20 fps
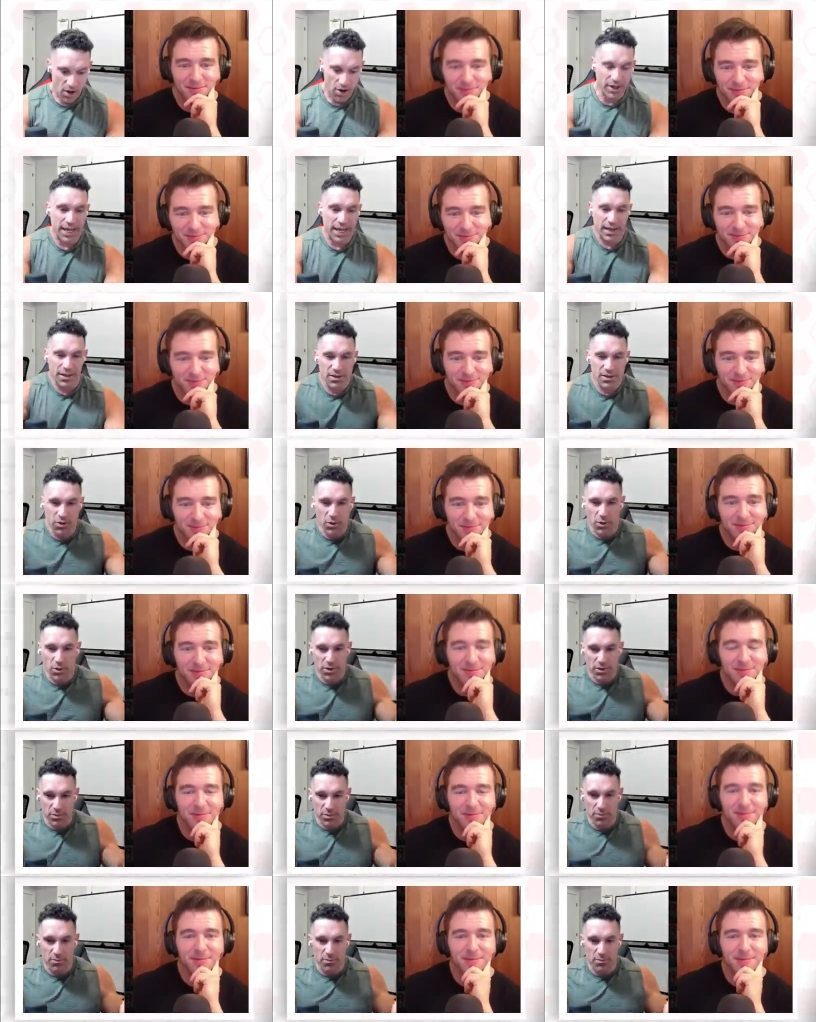Speaker 1: Okay,
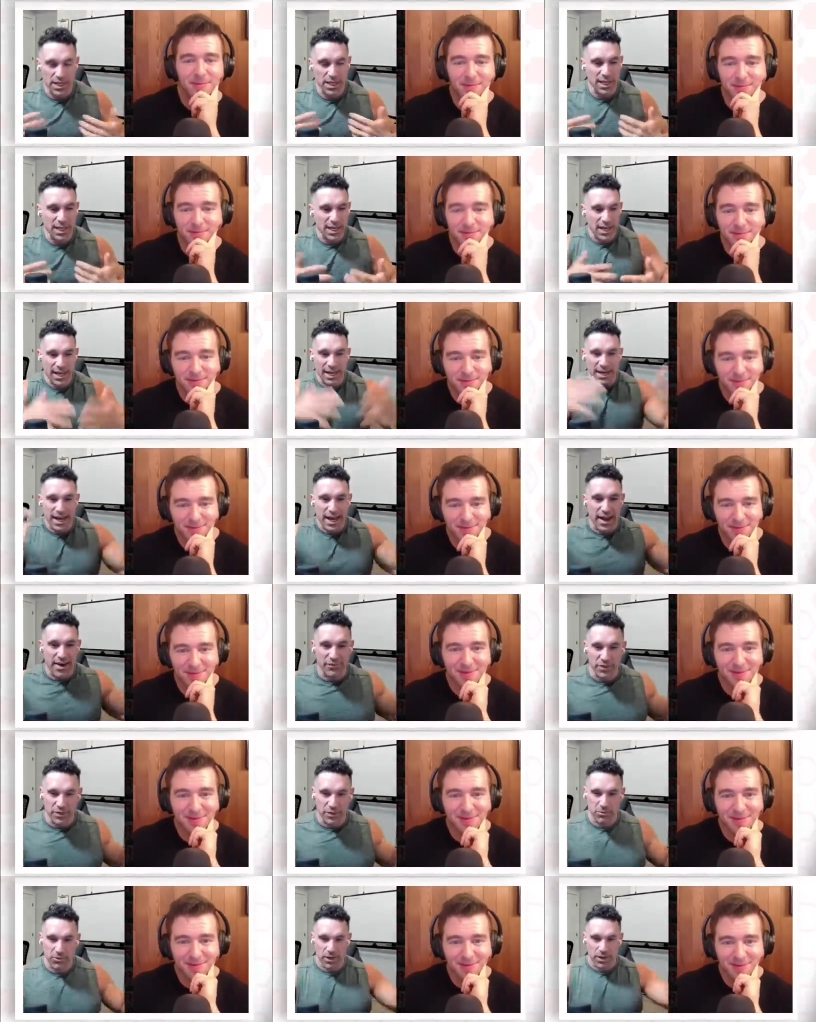me and
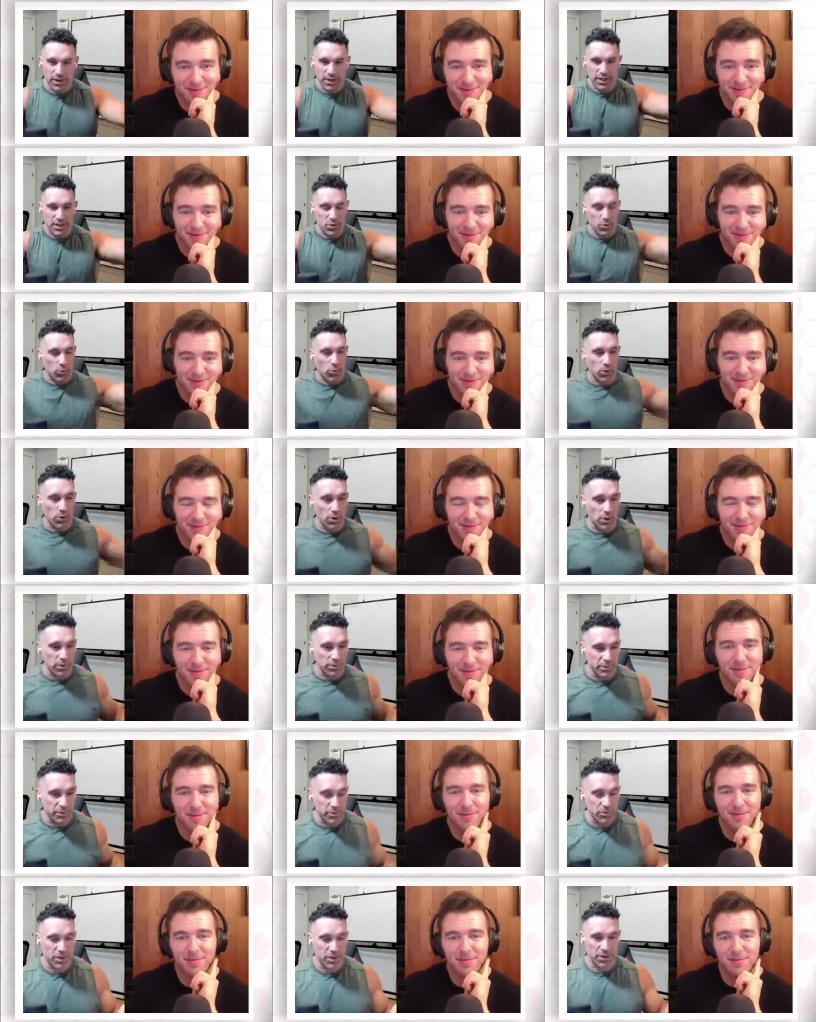everyone in the world,
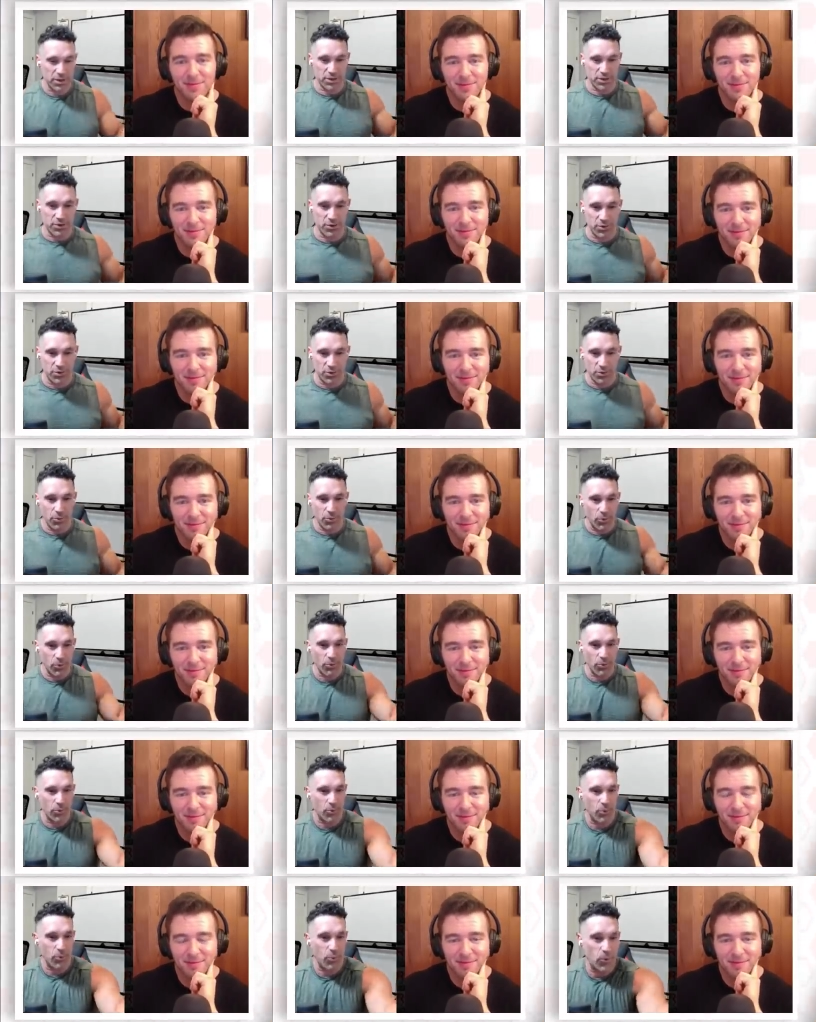we want to know
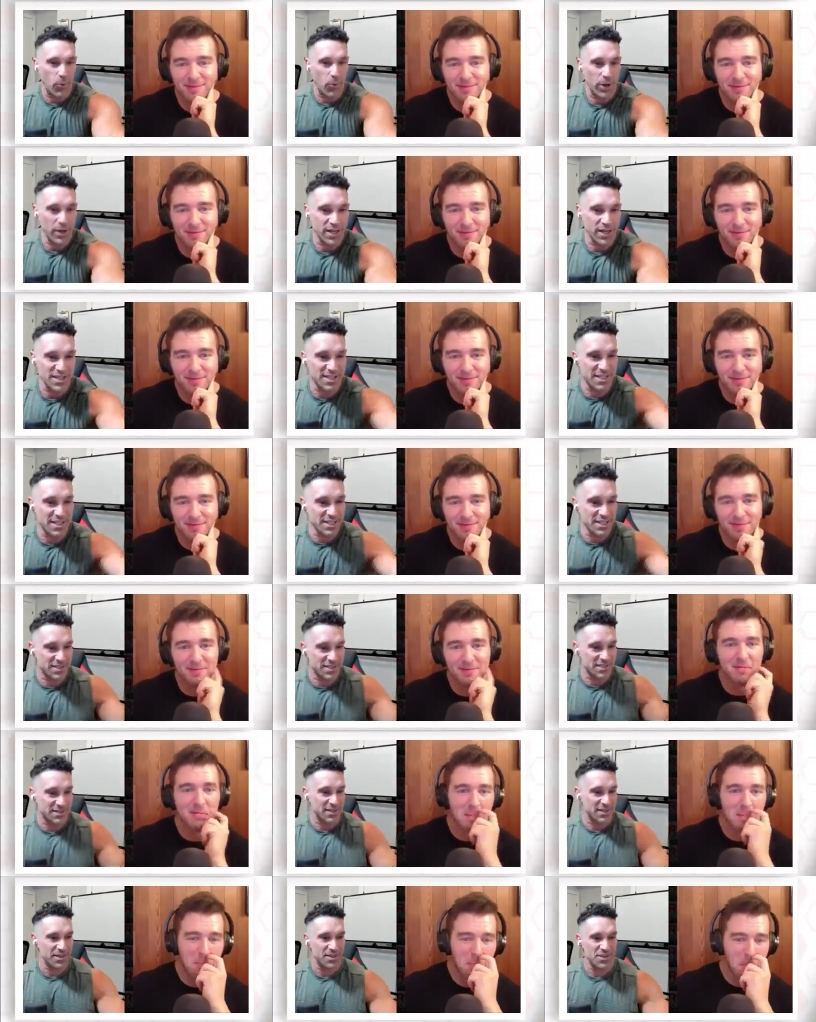what is
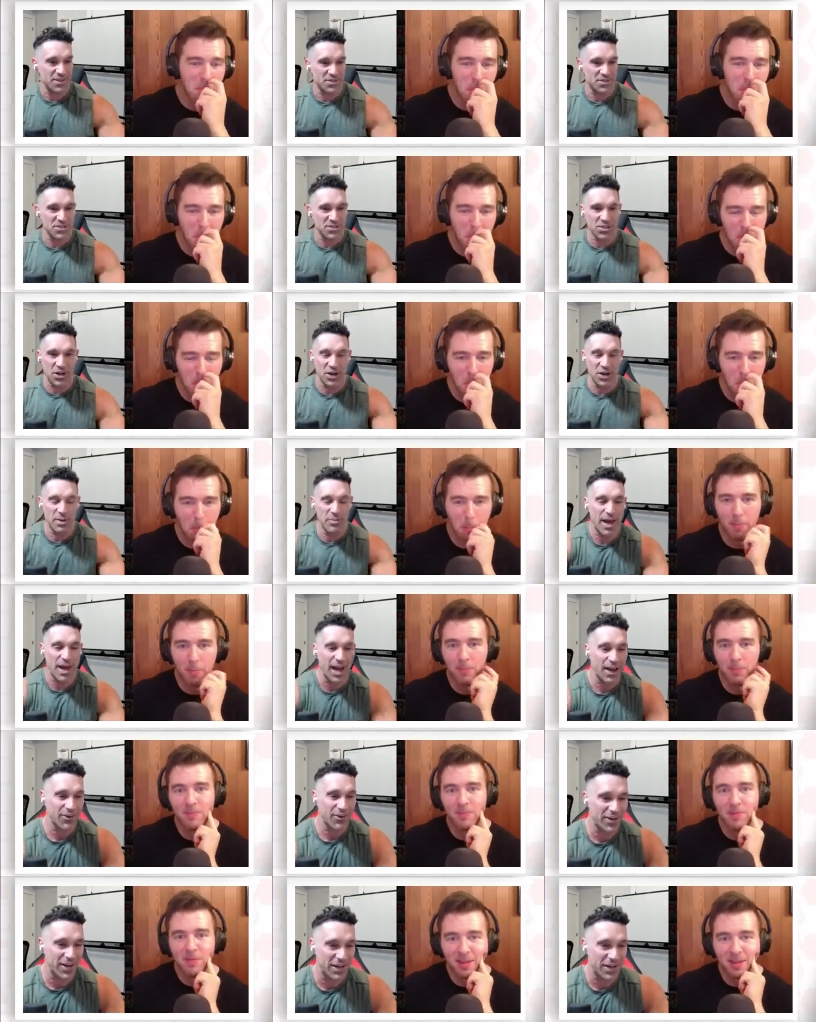this sauna
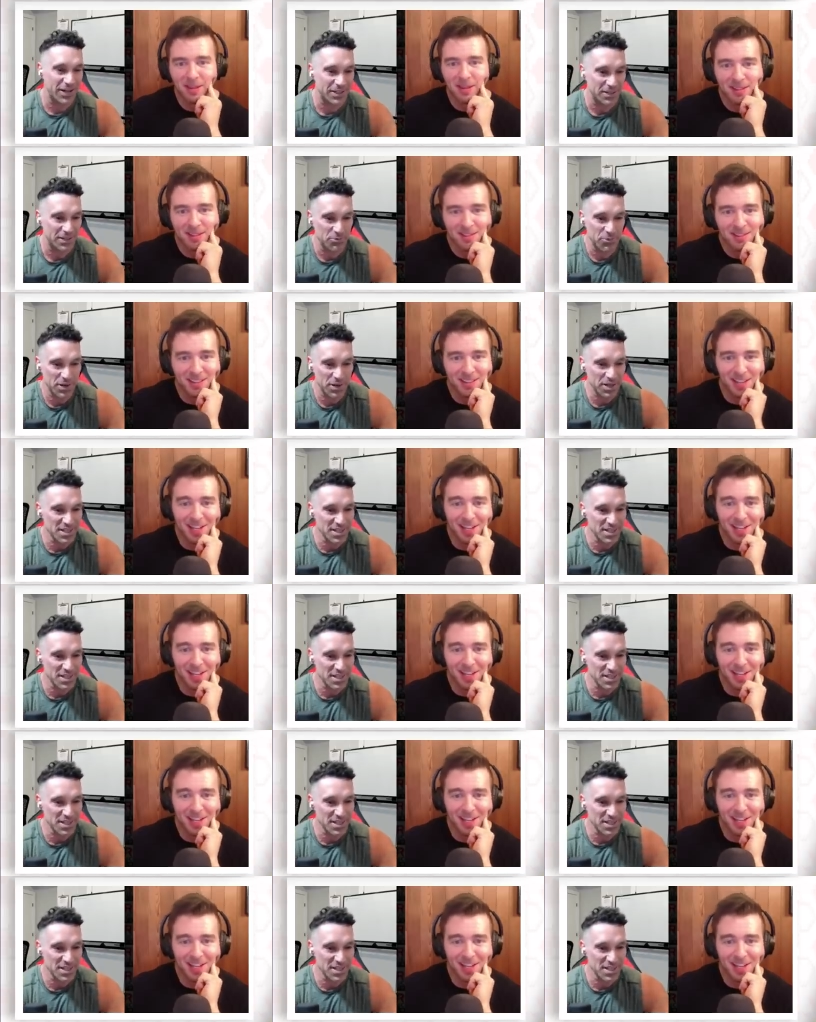background? What